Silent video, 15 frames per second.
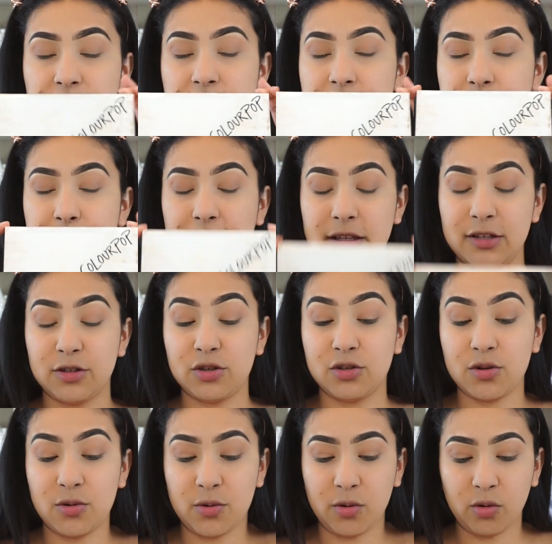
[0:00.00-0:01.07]
This palette is
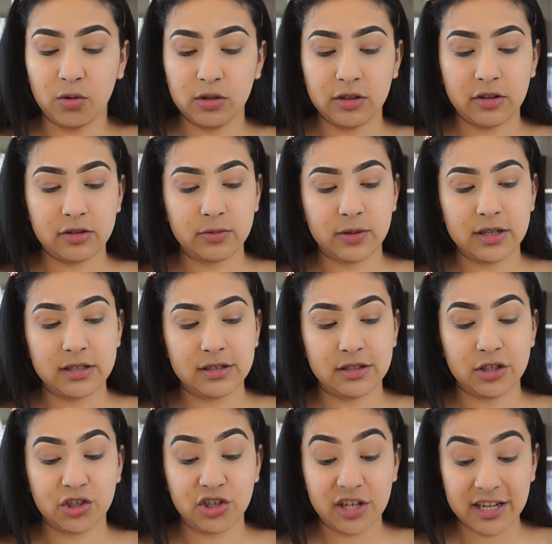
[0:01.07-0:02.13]
so old, and this one is in
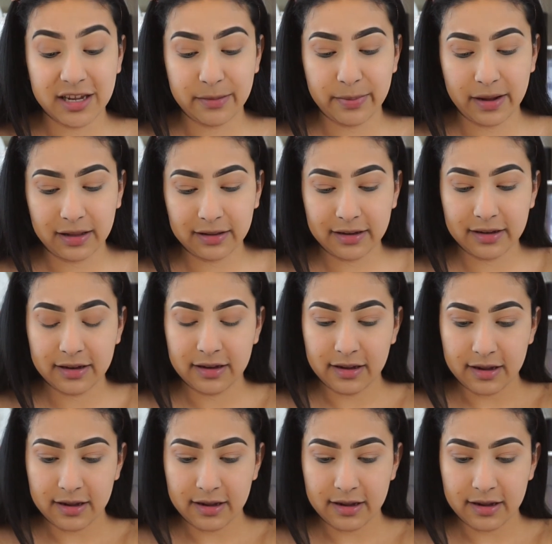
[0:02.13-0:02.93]
the Shiki palette.